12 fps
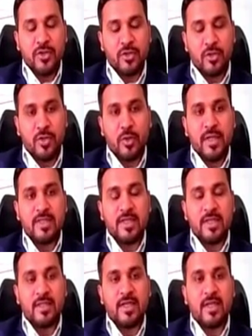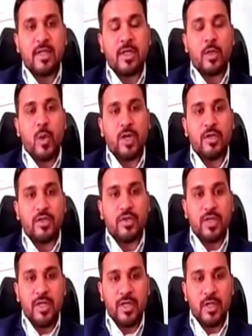So you can see that in the
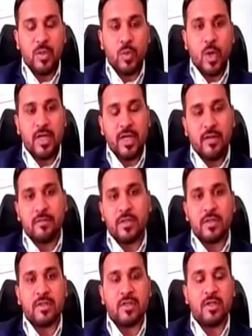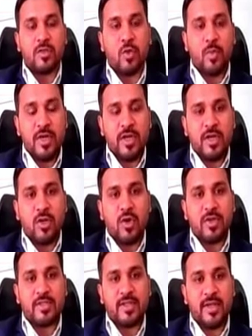Q3, whatever the raw material
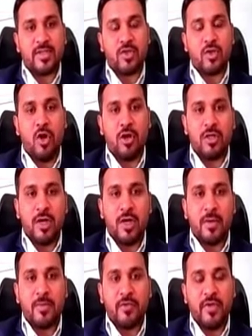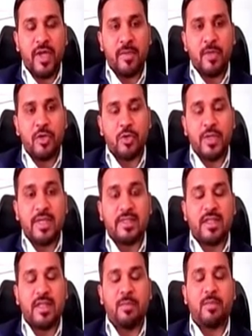cost has gone up, we are able to
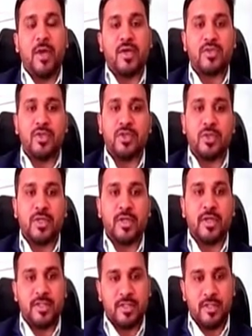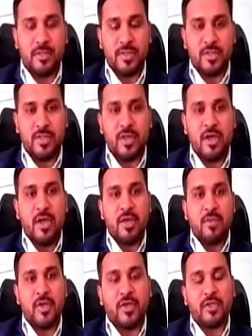easily pass on to the customers,
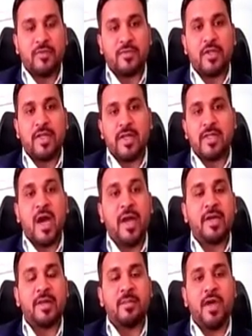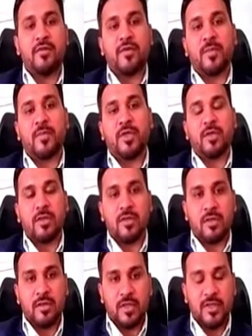because of there is high demand from
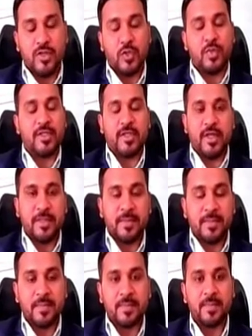the consumer side.